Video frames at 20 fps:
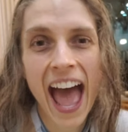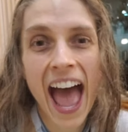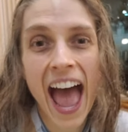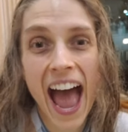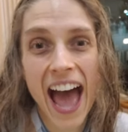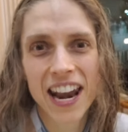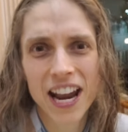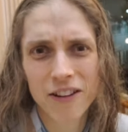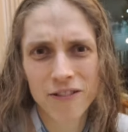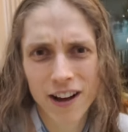
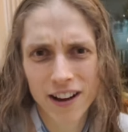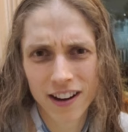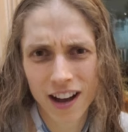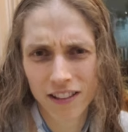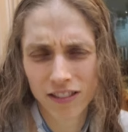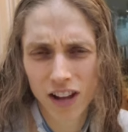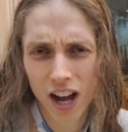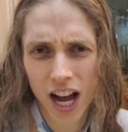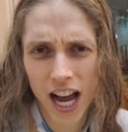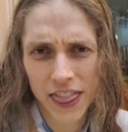And I read
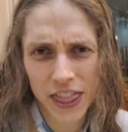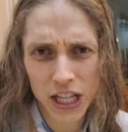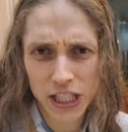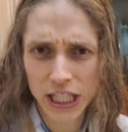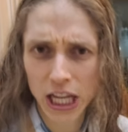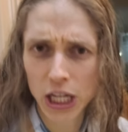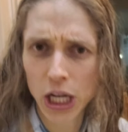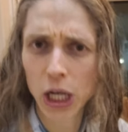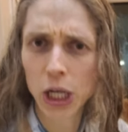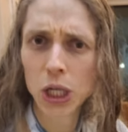online, they
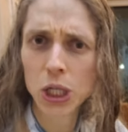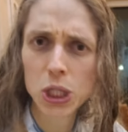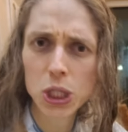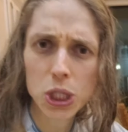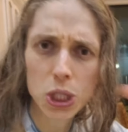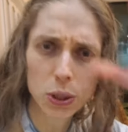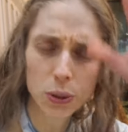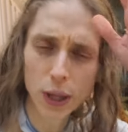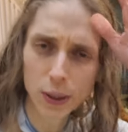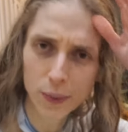said,
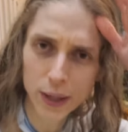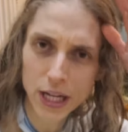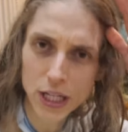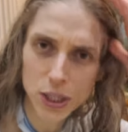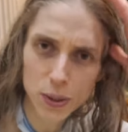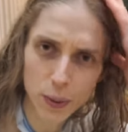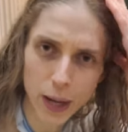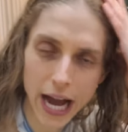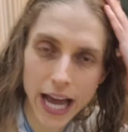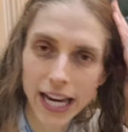do it when
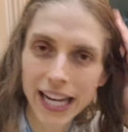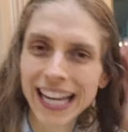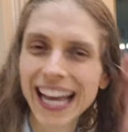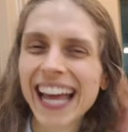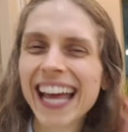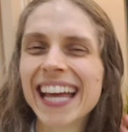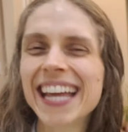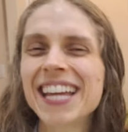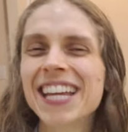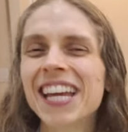it's wet.
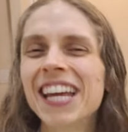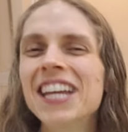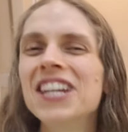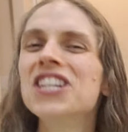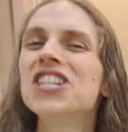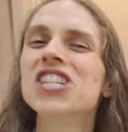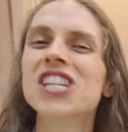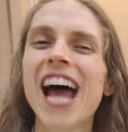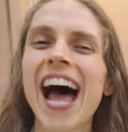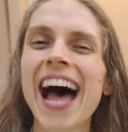
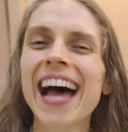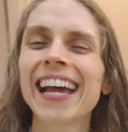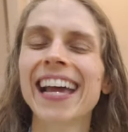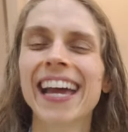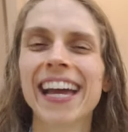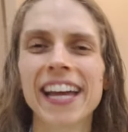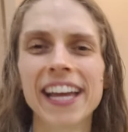Check.